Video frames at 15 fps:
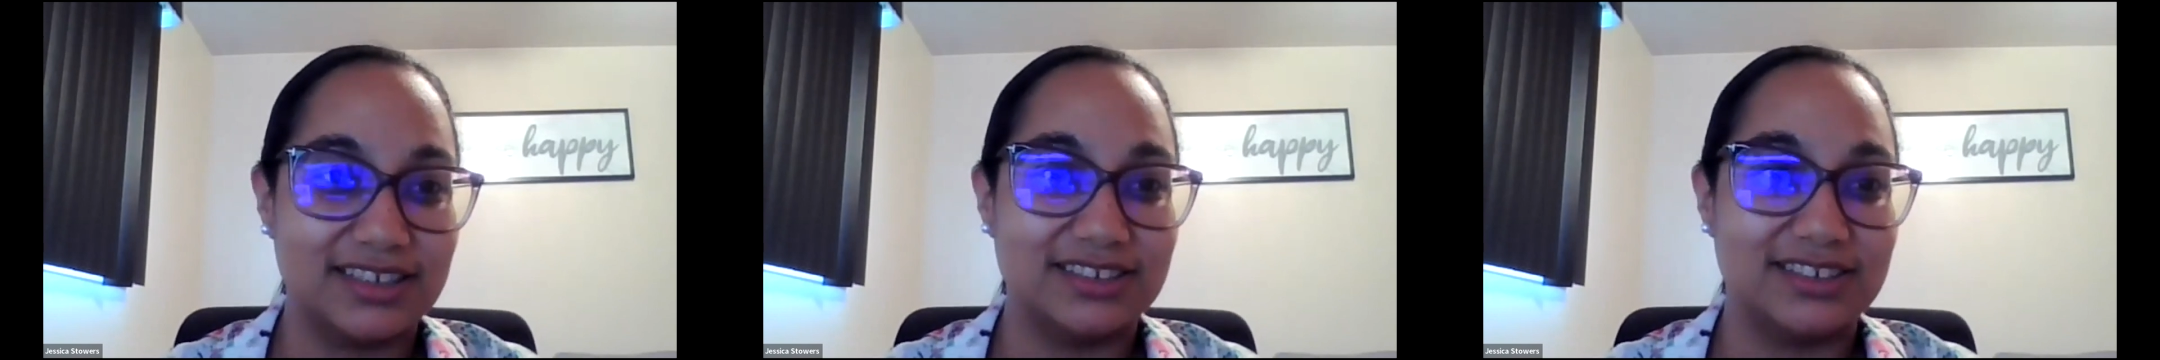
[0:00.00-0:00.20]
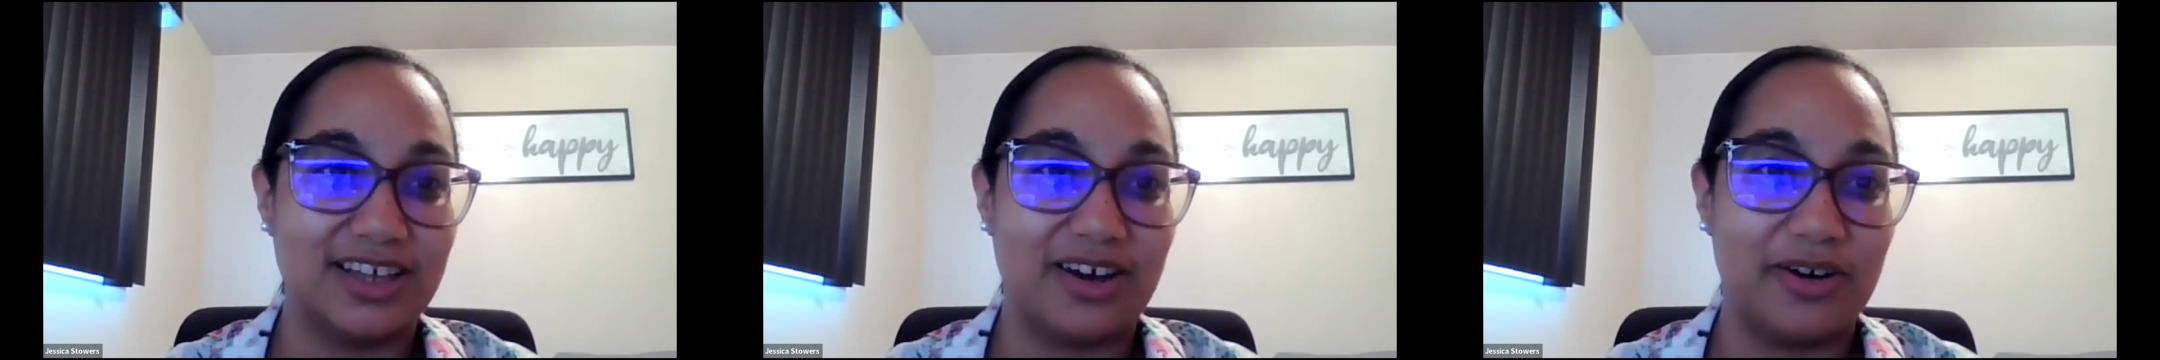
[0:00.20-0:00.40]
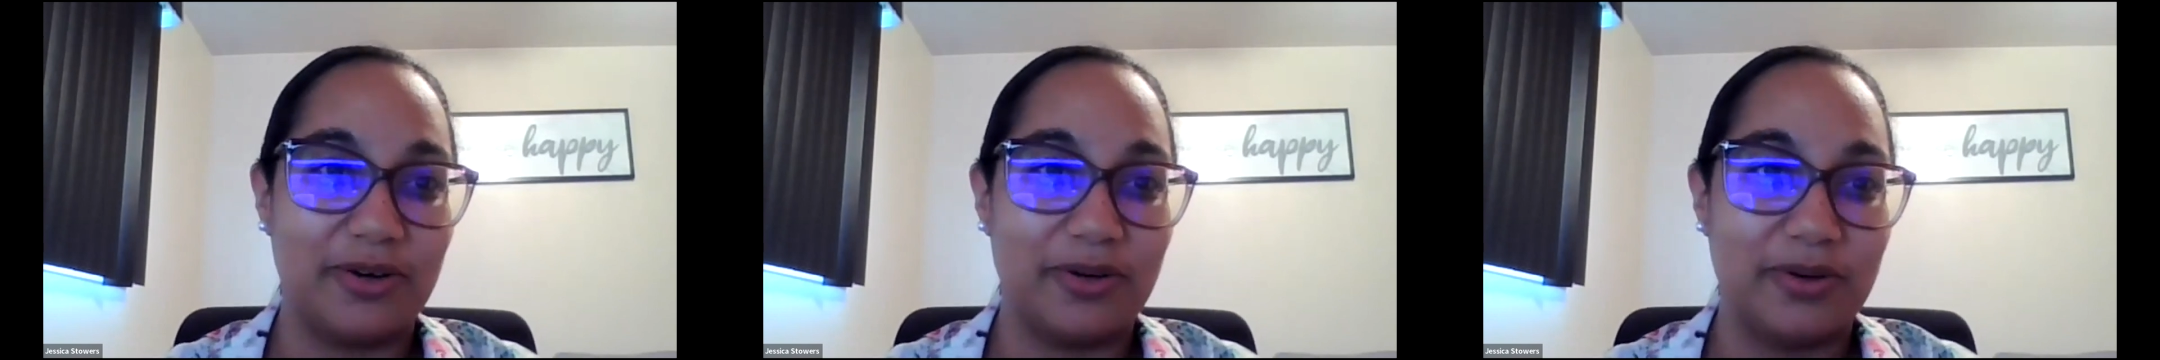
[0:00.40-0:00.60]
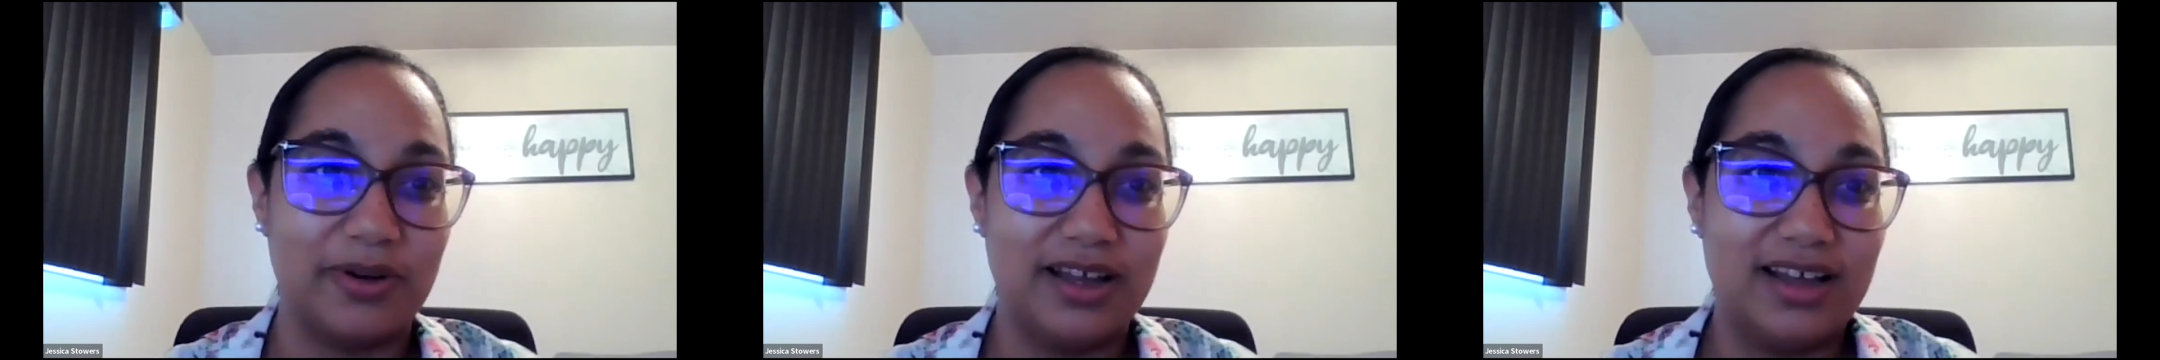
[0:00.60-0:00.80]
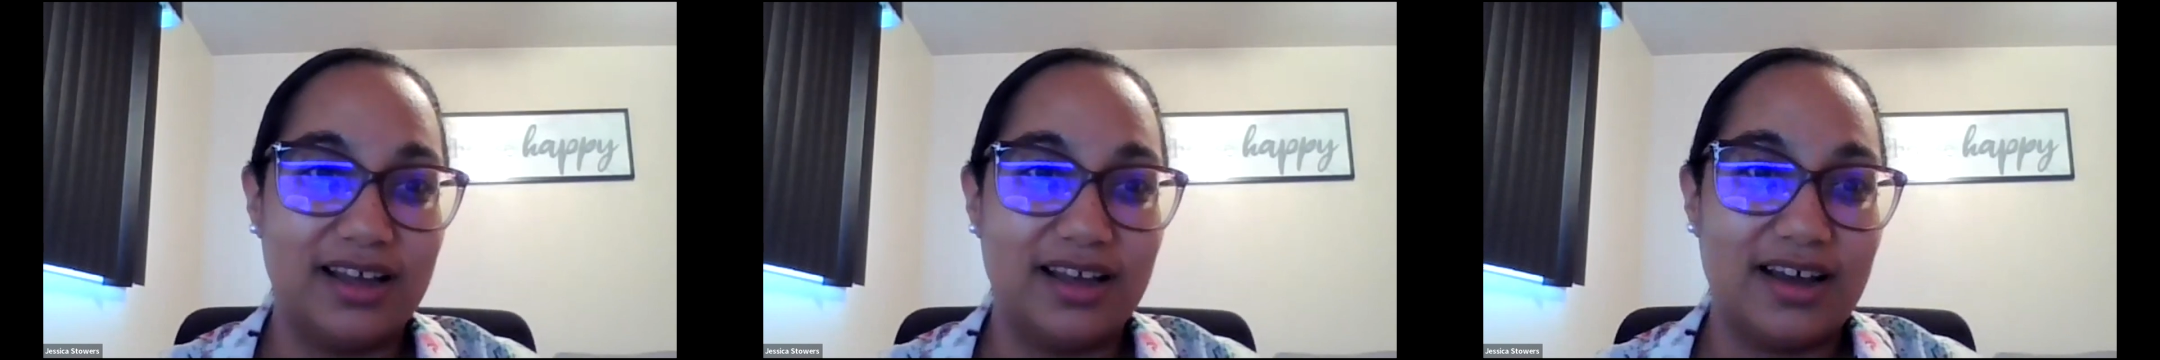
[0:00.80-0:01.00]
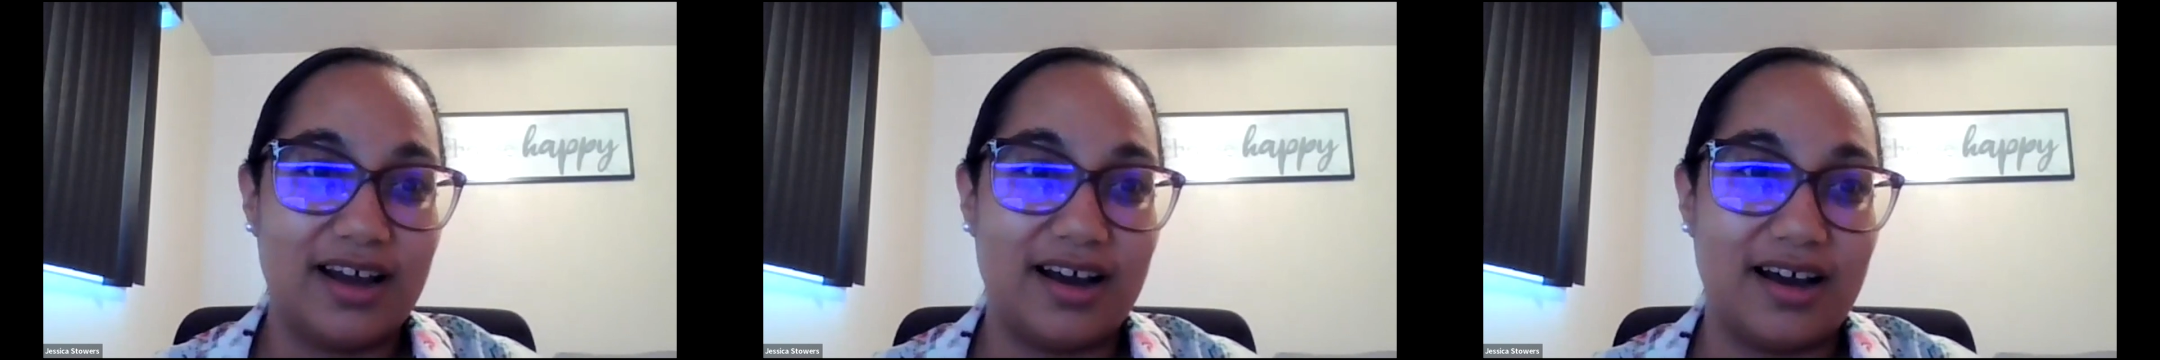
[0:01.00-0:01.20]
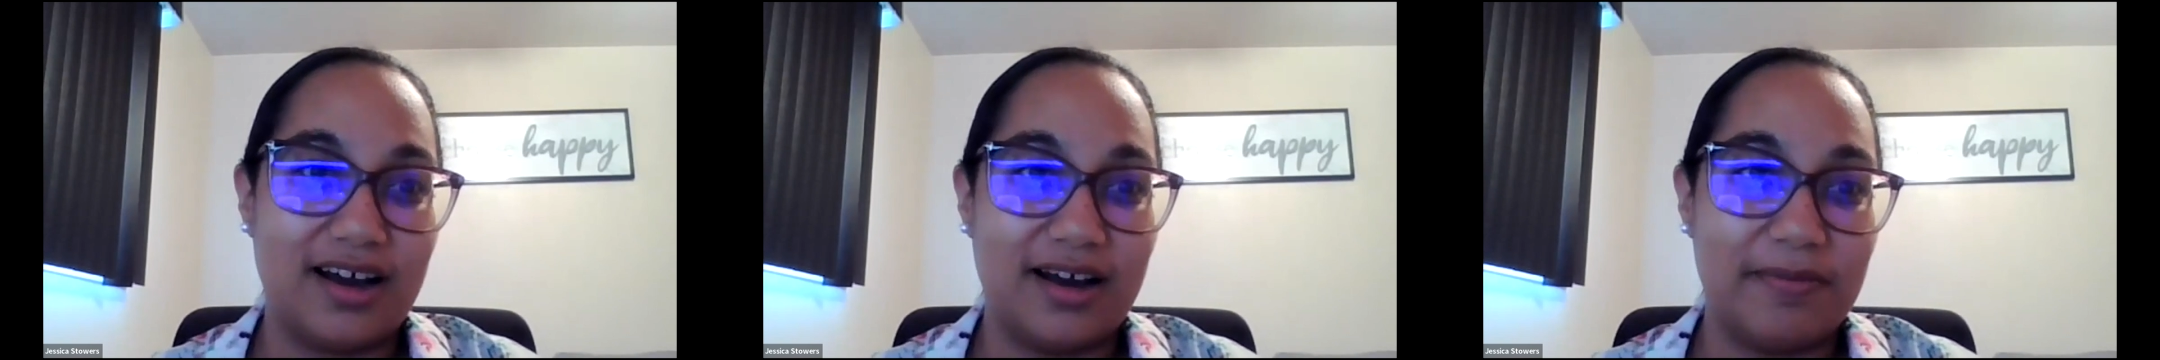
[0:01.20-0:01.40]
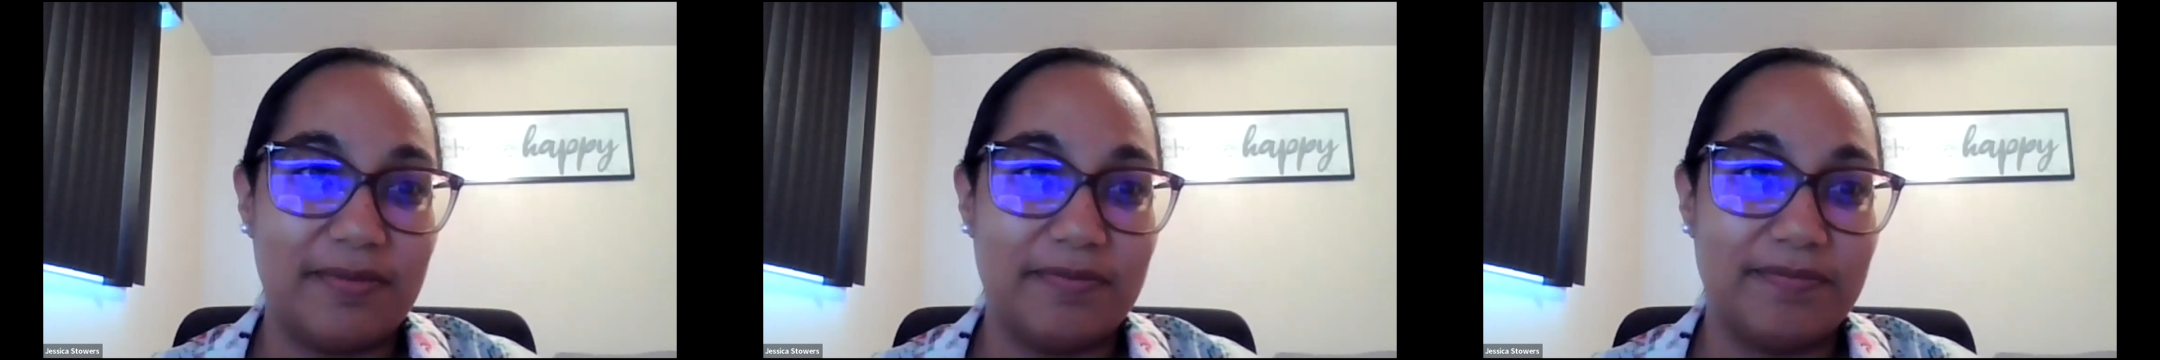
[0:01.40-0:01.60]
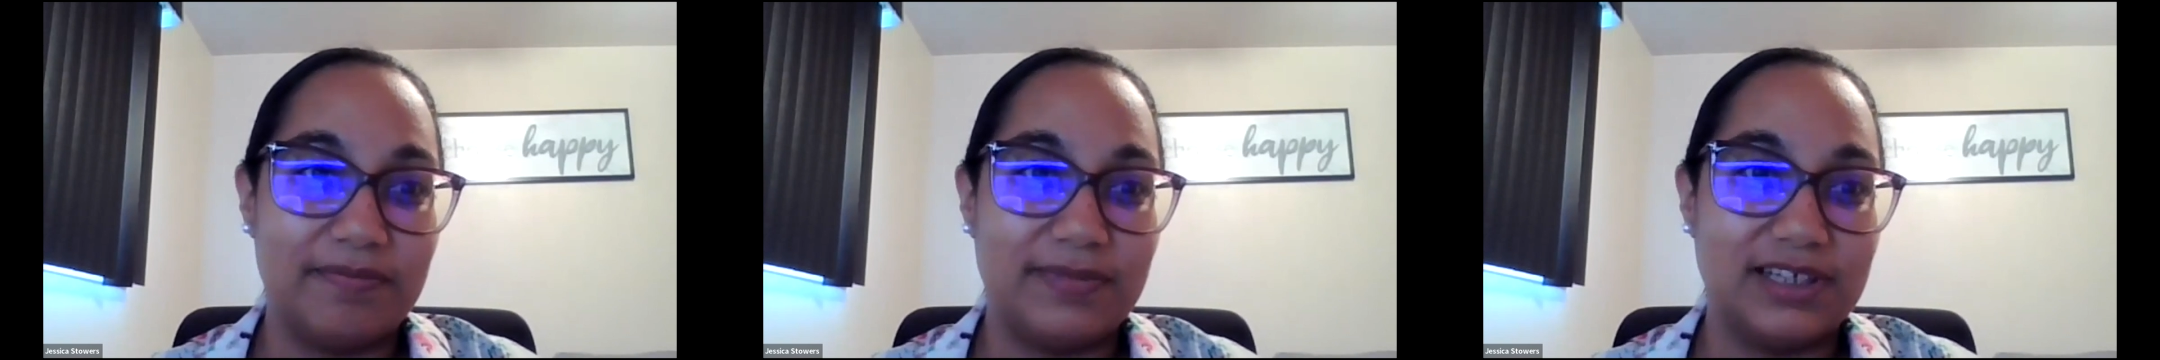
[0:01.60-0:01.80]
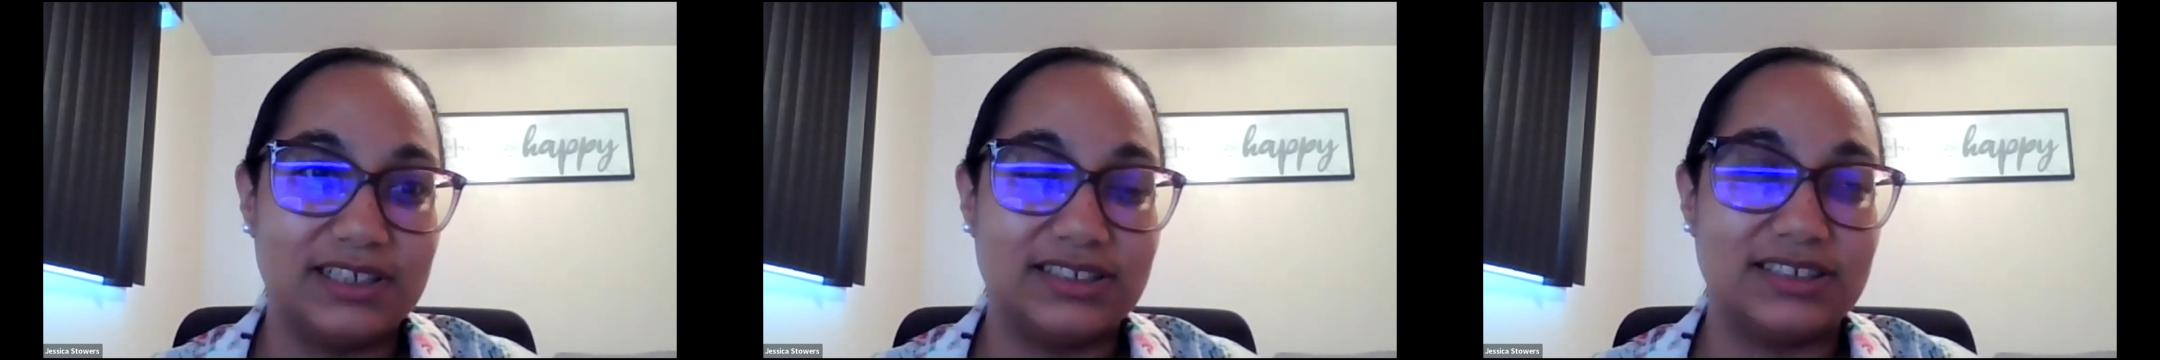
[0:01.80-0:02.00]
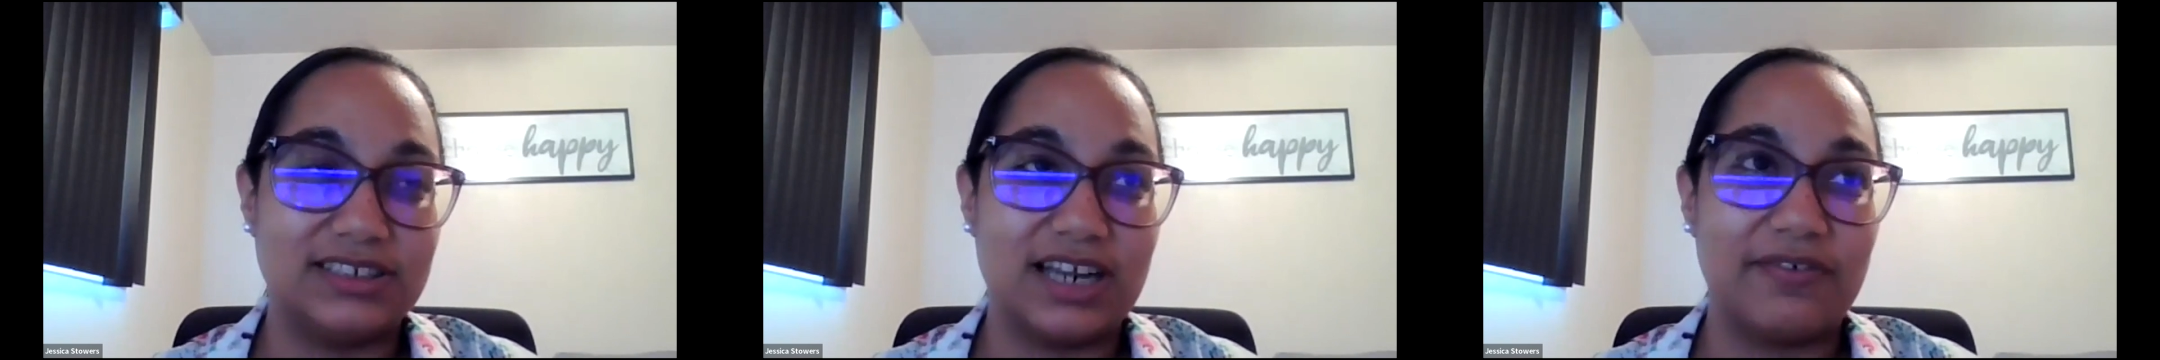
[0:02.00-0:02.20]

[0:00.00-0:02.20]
And so this is